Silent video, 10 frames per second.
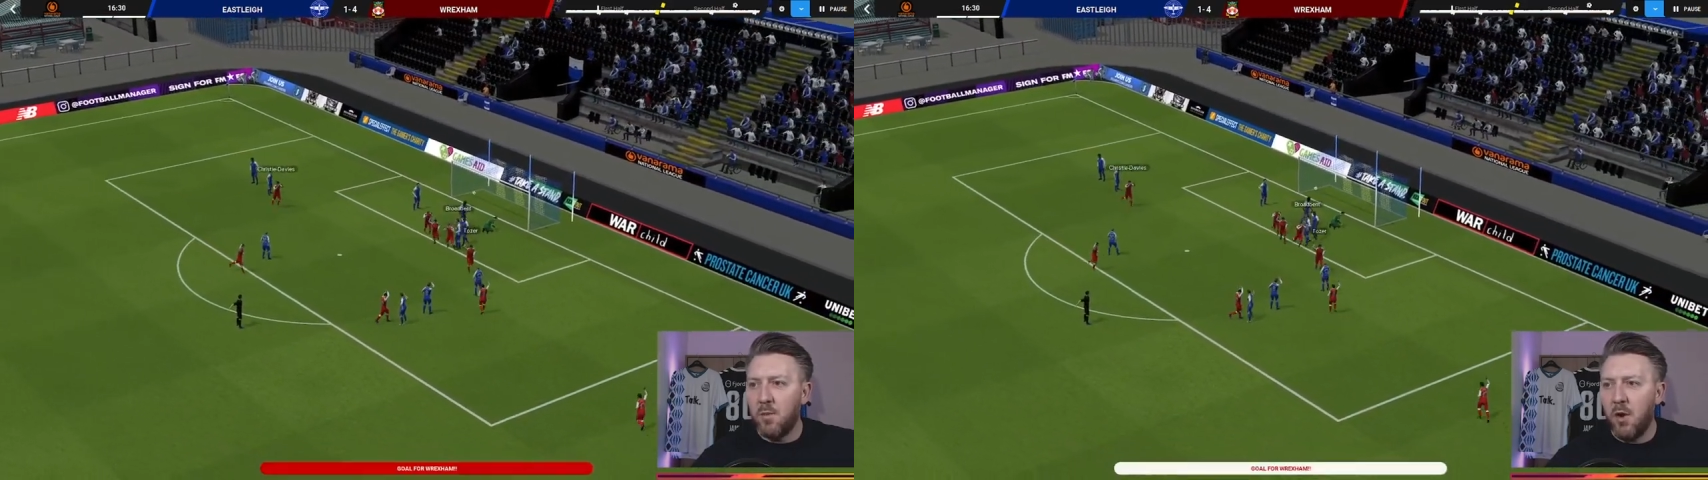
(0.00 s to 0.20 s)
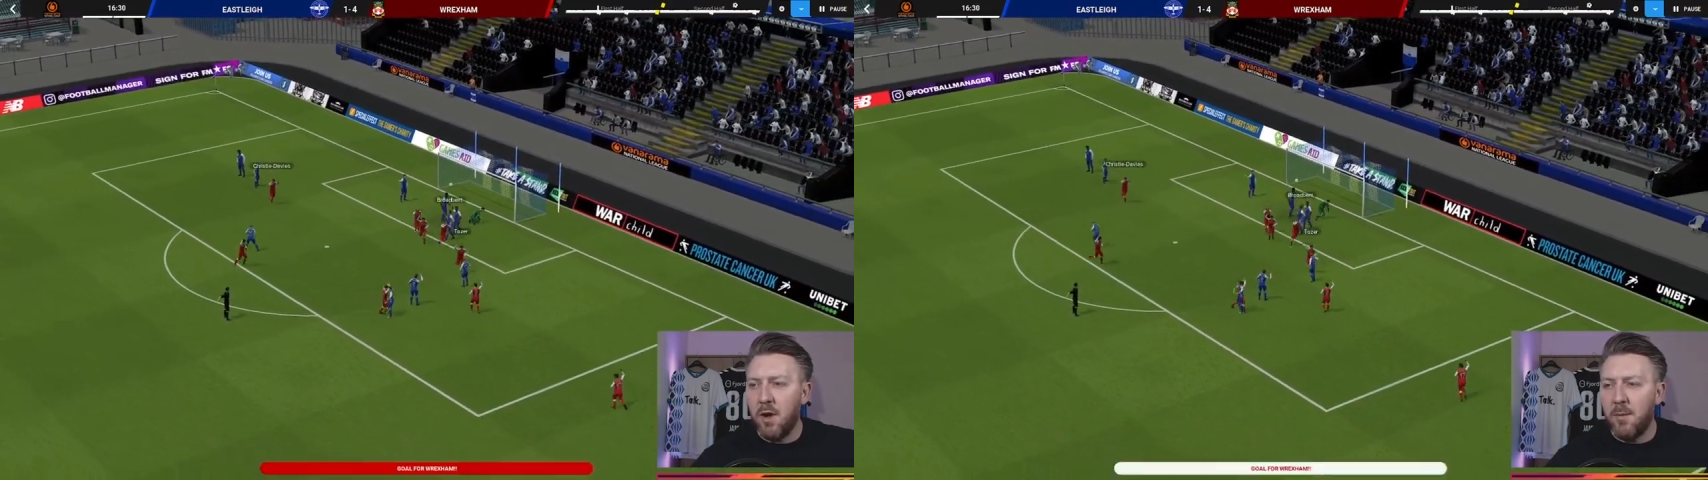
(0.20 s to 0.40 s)

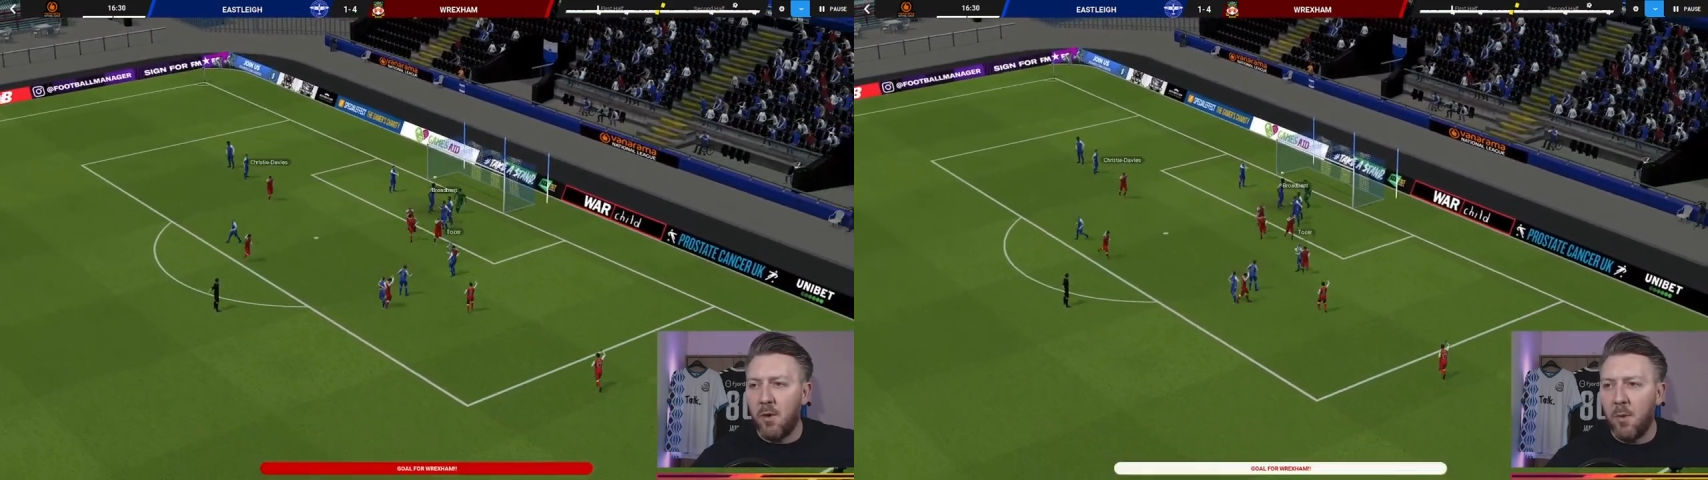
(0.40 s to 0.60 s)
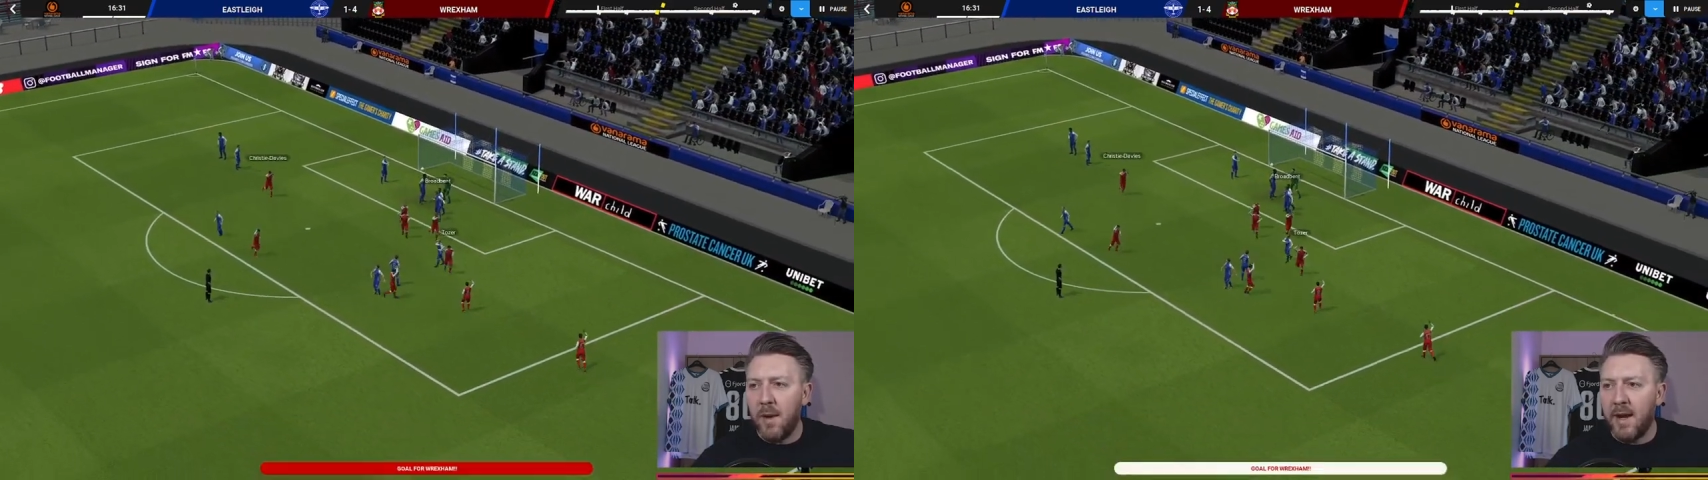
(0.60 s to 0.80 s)
what a
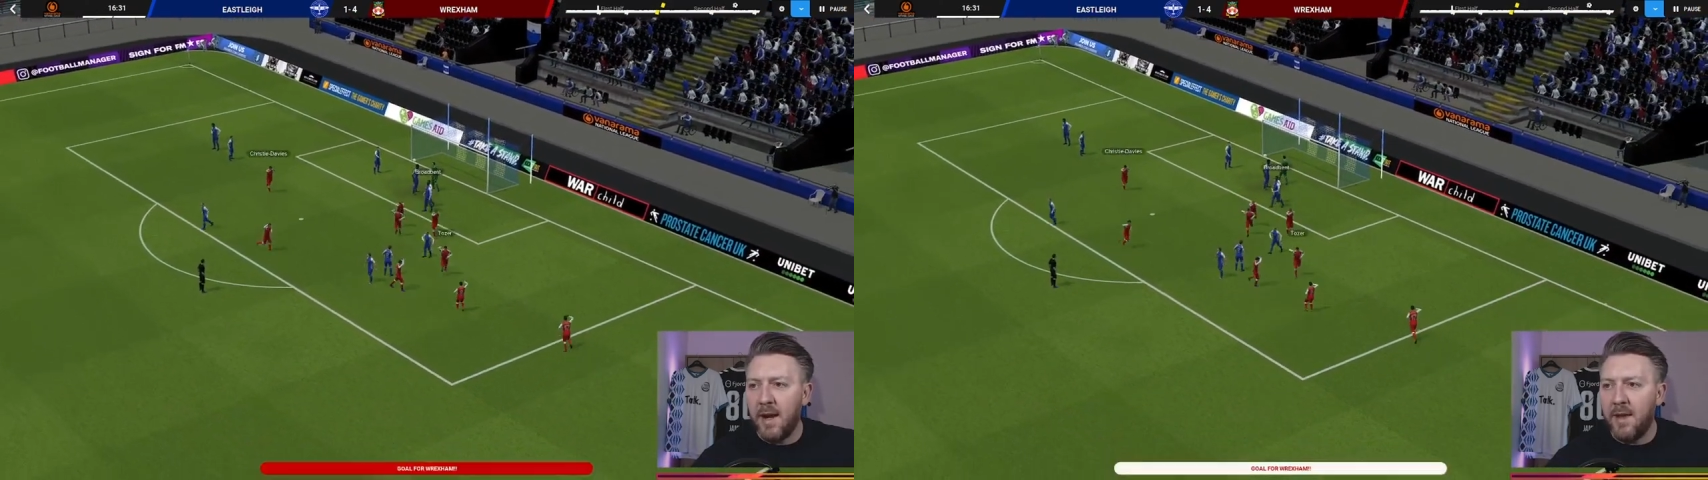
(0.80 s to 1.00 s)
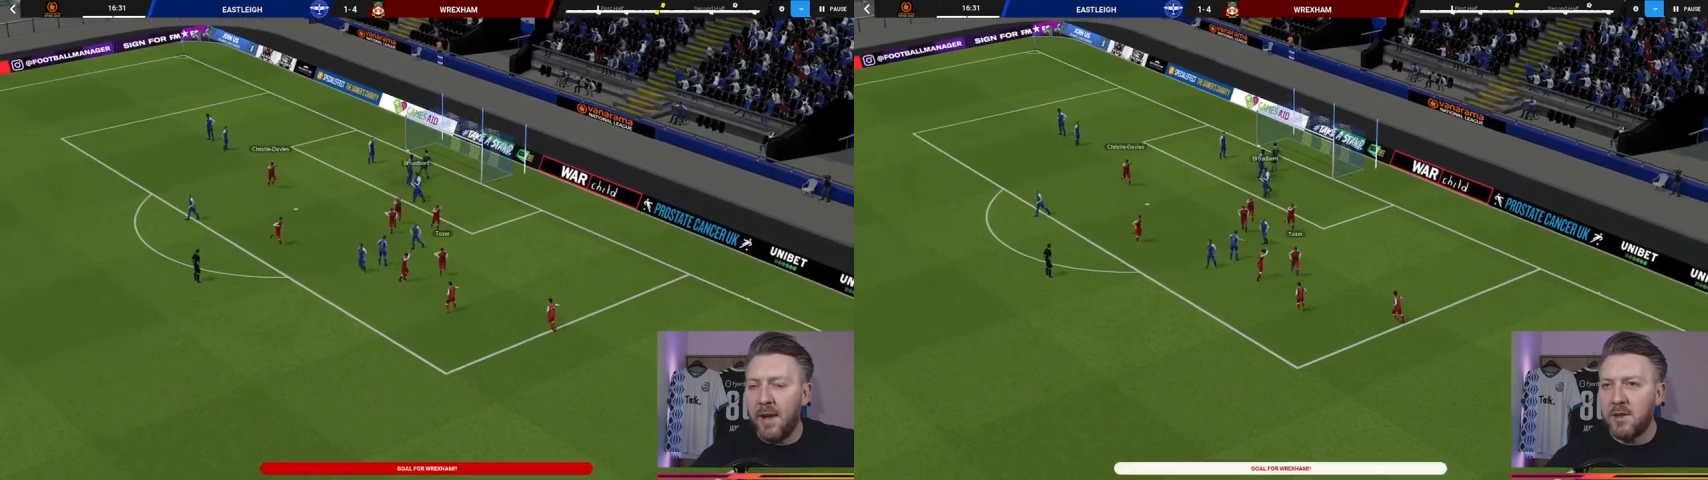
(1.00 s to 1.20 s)
ball back
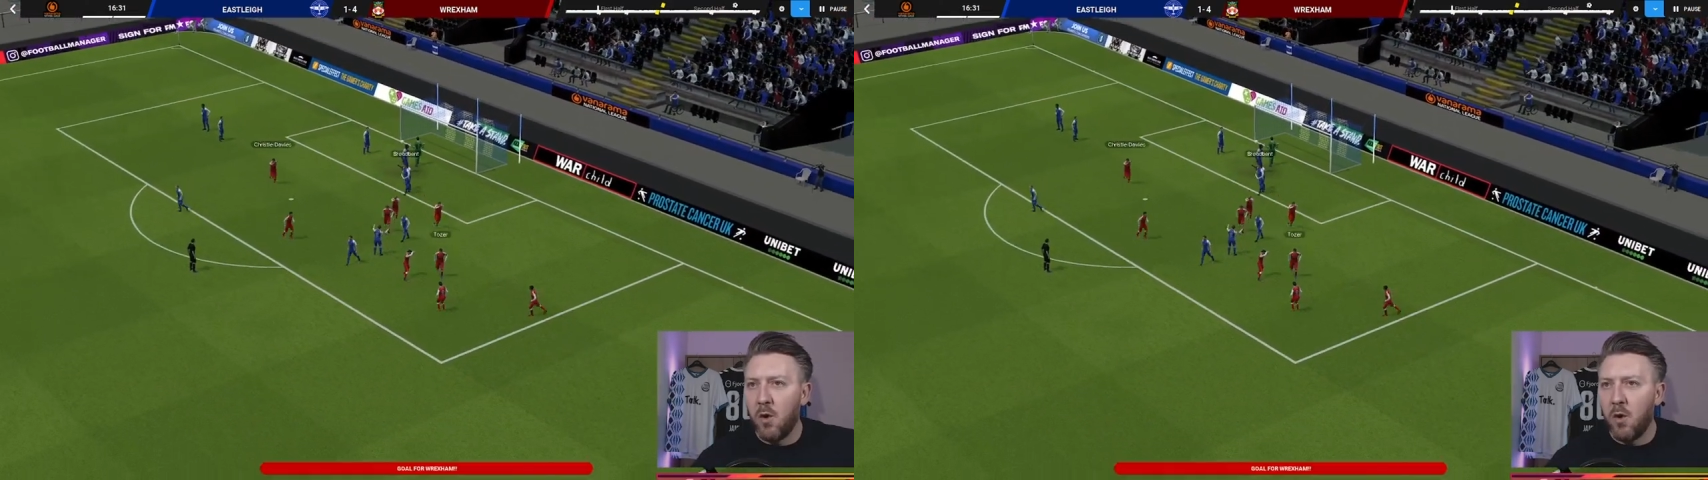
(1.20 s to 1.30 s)
in there.